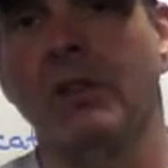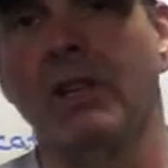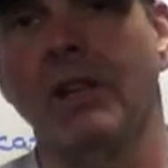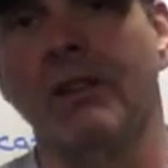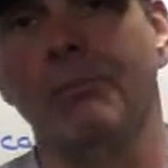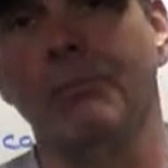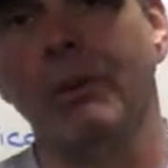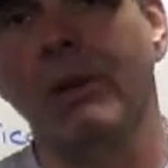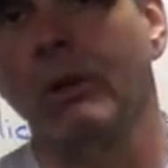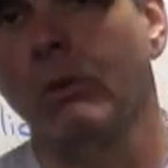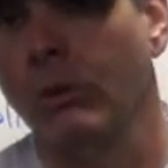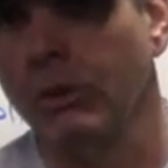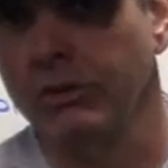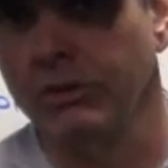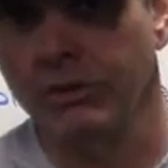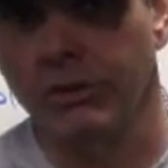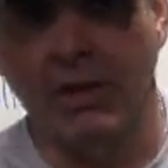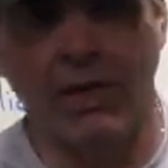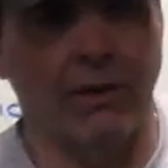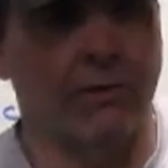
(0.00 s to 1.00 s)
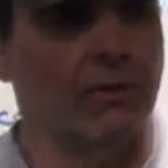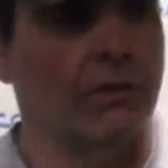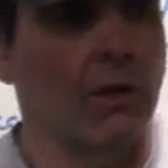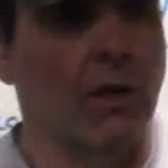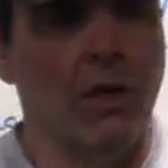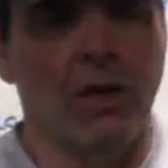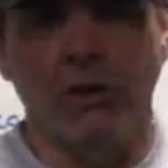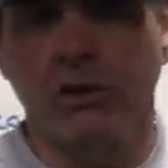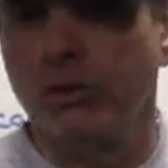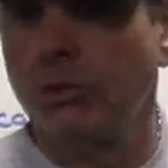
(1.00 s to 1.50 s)
you have big ones or you have
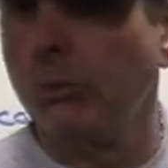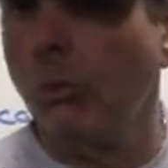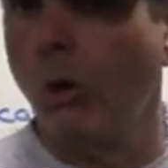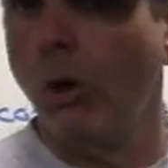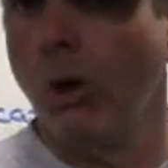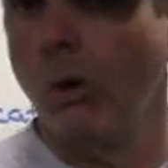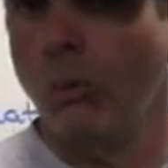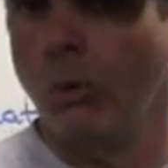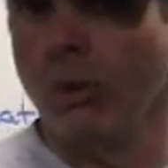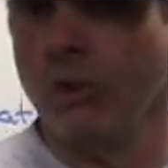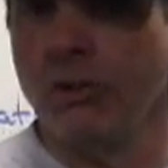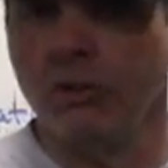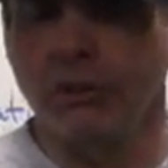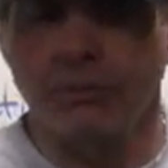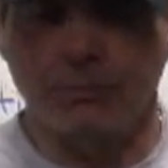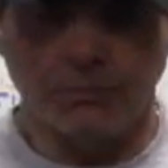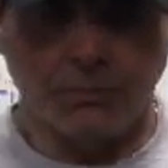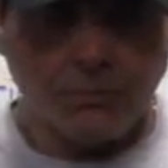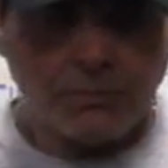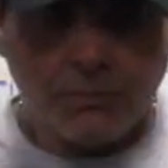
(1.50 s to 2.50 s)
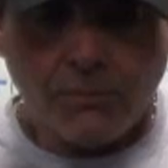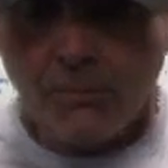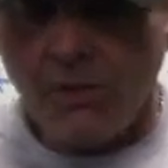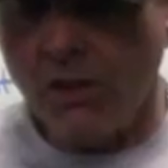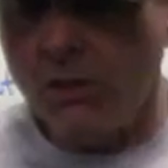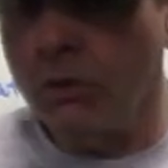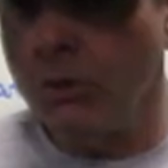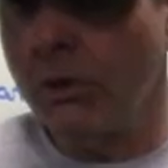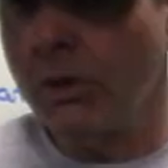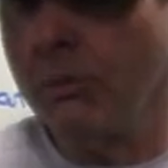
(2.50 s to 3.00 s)
small ones.
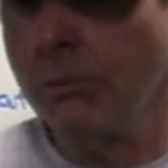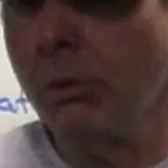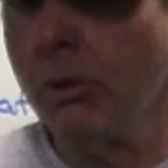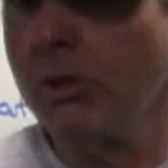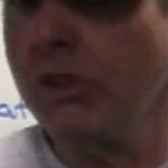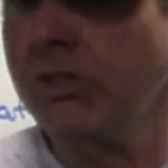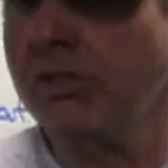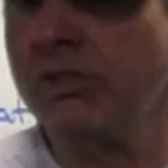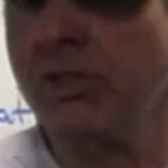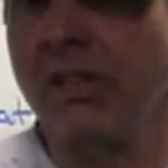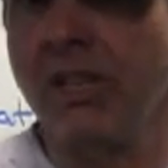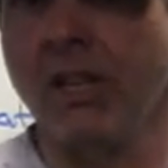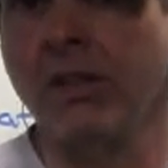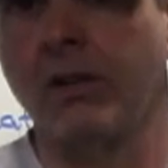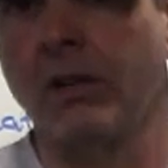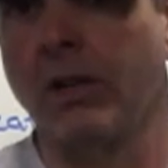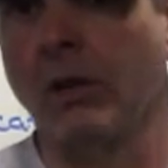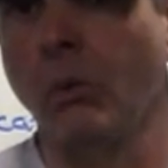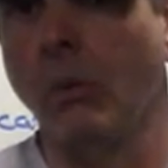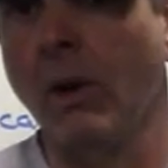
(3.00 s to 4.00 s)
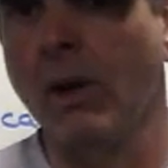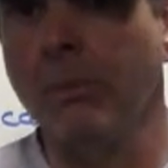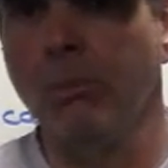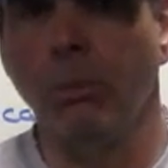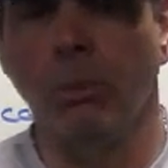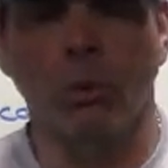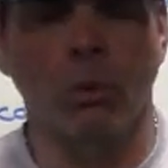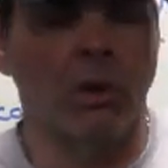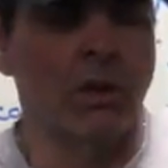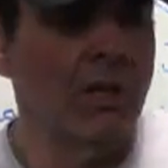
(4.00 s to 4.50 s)
You can put this together on a
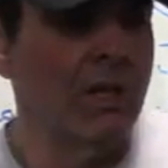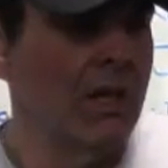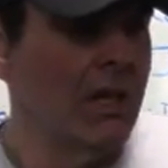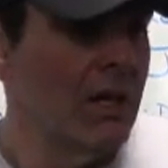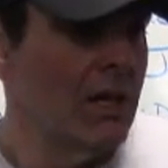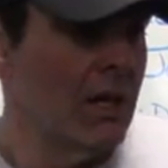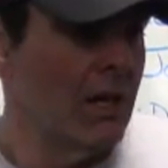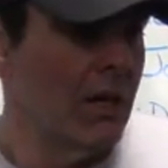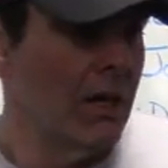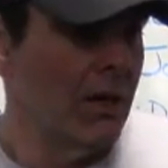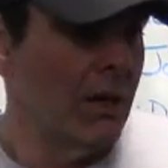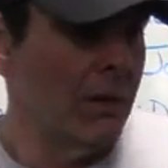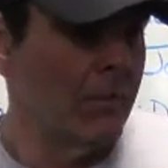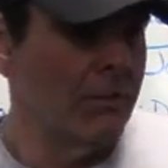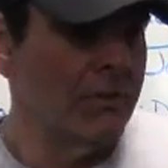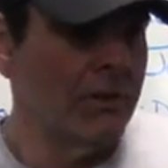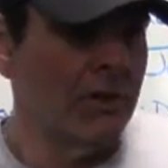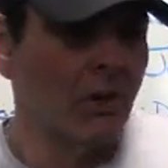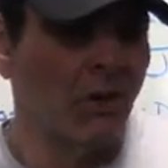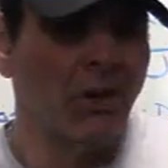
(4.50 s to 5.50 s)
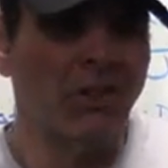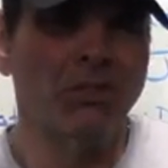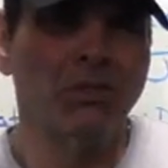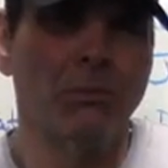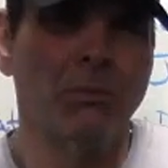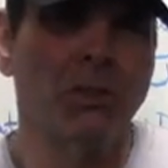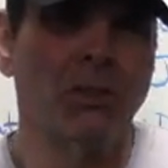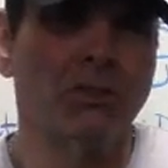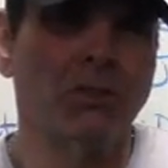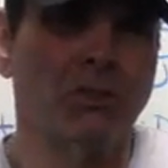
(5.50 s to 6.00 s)
whiteboard. There are
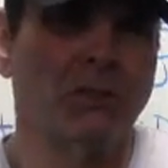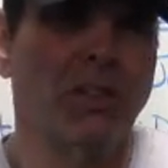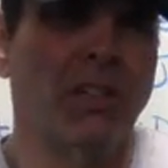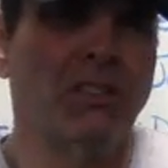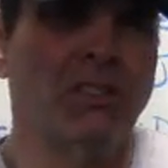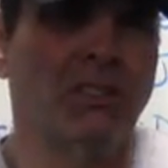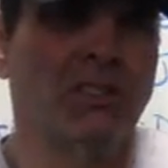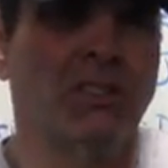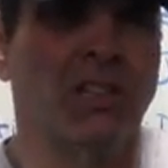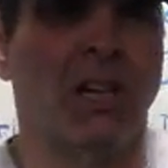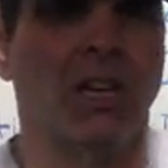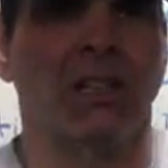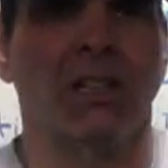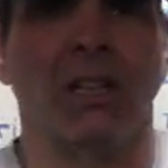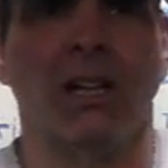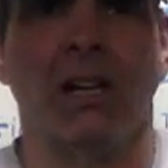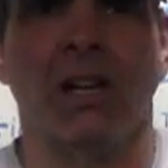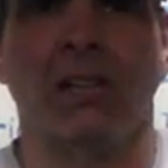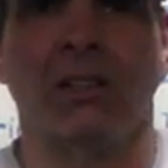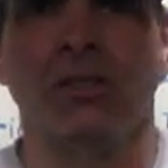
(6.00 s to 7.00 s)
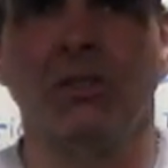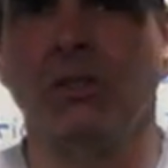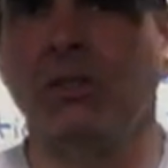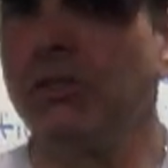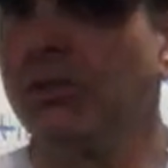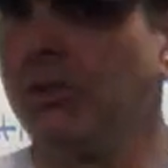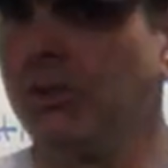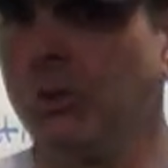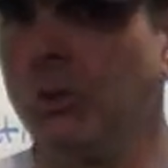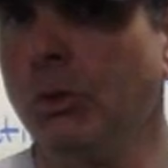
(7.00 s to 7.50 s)
some illustrations online that you can
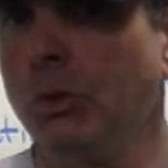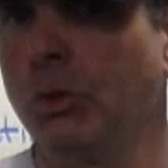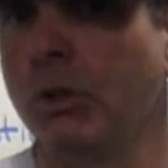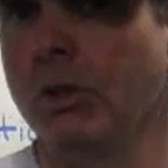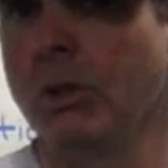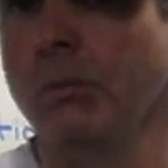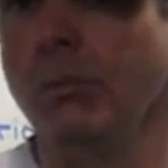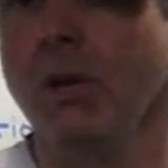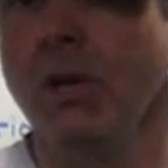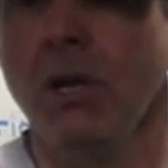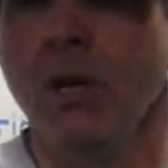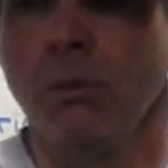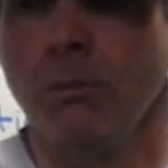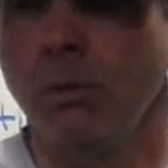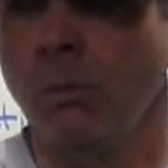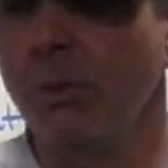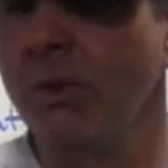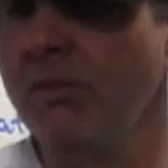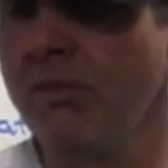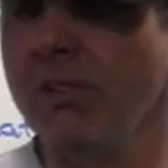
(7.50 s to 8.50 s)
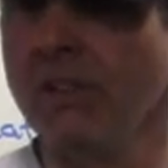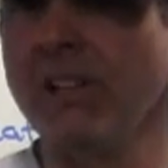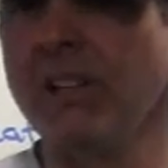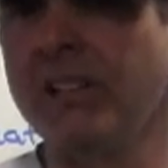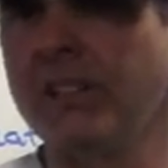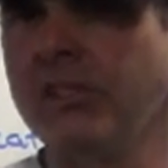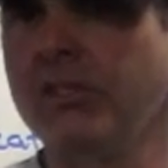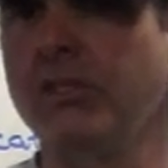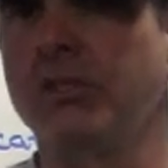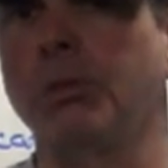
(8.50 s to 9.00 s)
just Google them, but we feel
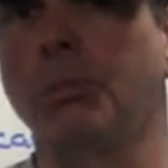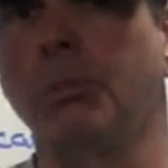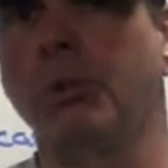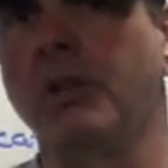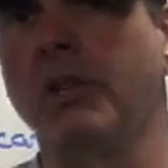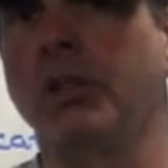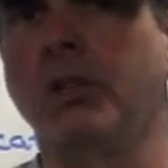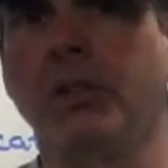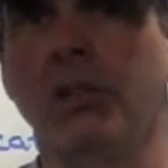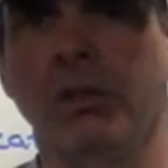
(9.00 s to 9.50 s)
like this is a pretty good